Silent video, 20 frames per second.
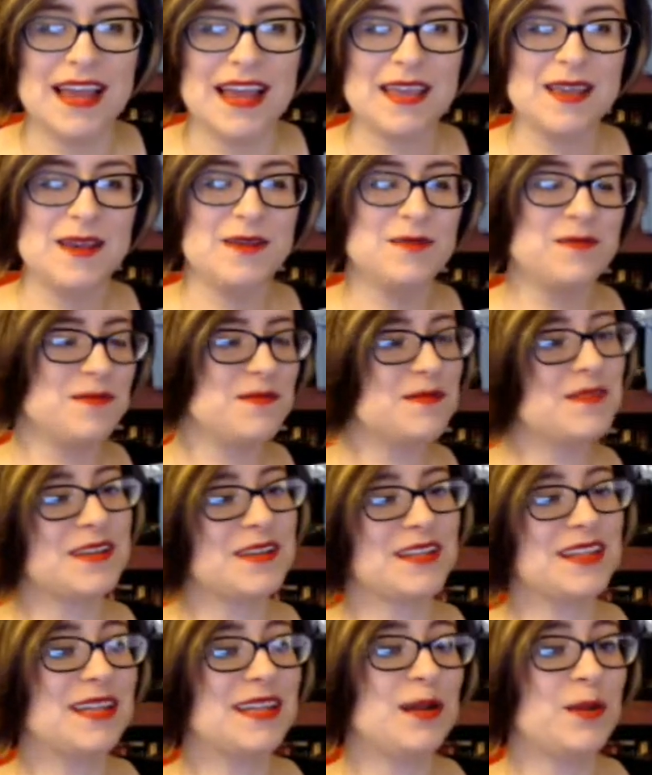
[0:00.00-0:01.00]

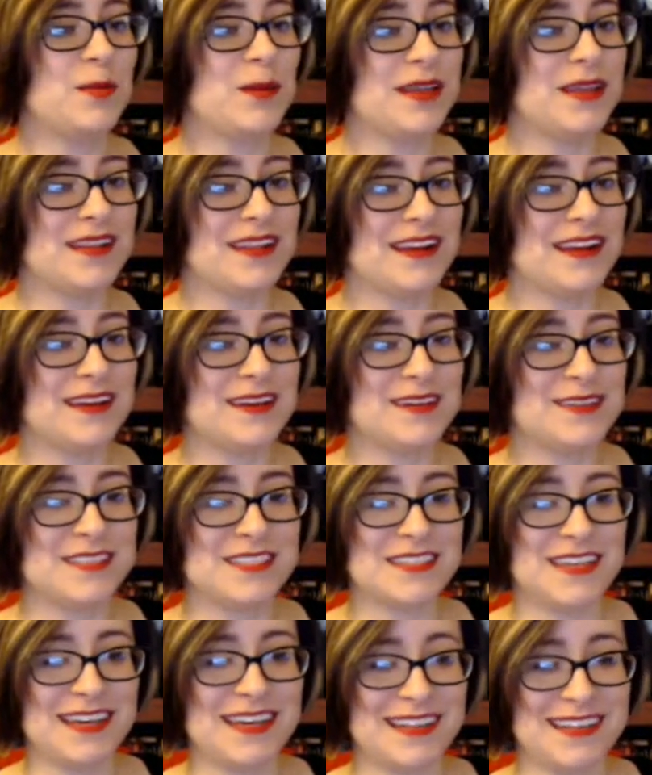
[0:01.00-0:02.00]
A little bit there,
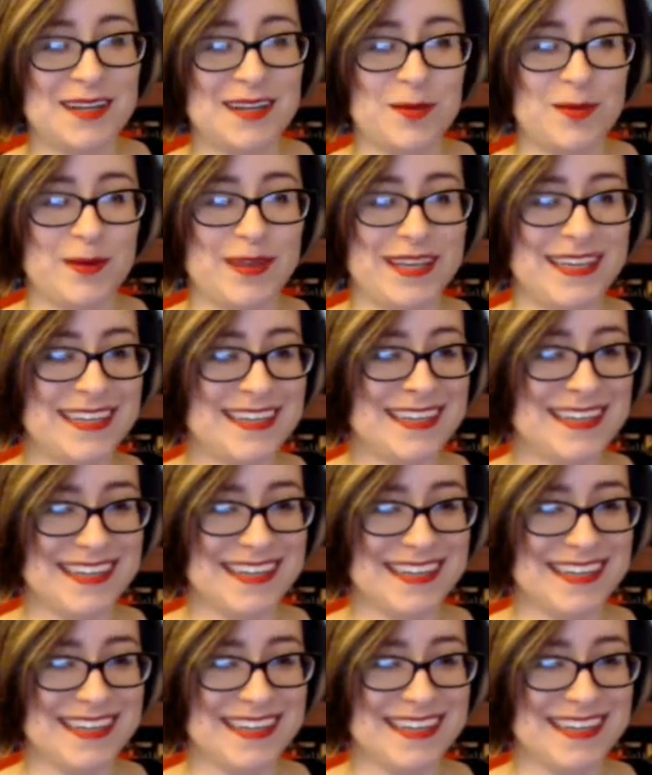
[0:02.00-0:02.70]
Ghost Eye, a little bit.